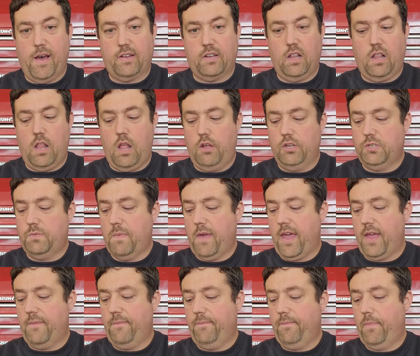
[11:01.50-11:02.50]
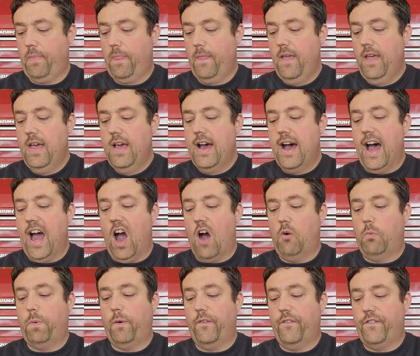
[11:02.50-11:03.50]
about the lost man.
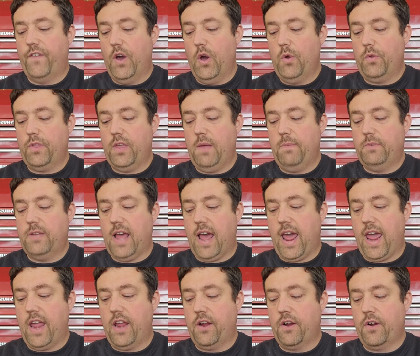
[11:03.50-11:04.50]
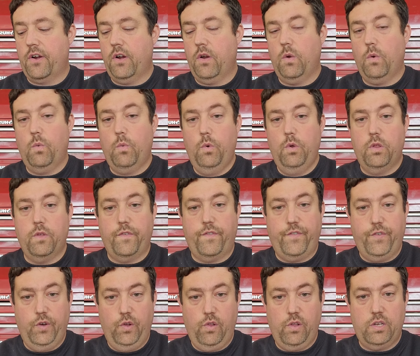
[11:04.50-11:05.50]
I will provoke them to anger with a
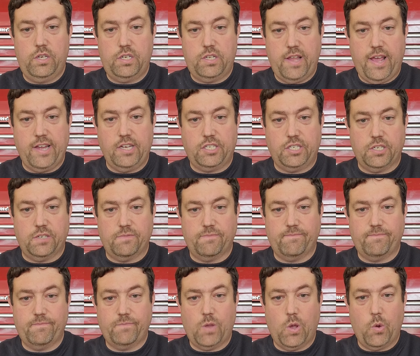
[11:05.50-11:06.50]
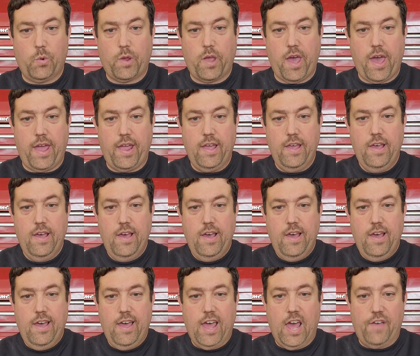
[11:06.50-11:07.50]
foolish nation, okay?
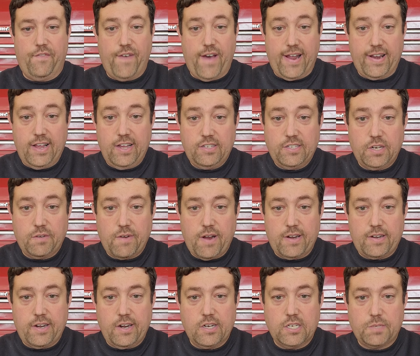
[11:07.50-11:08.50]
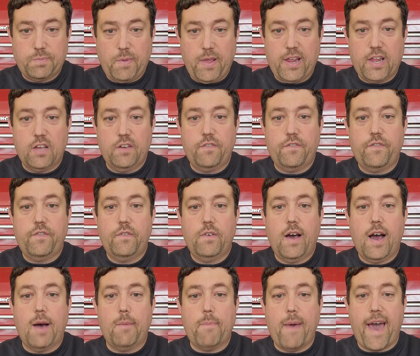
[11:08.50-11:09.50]
If that doesn't right there speak of
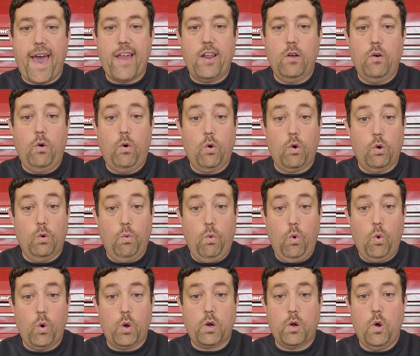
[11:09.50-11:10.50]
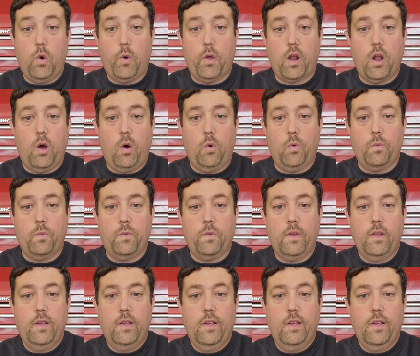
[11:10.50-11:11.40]
a battle or a war going on,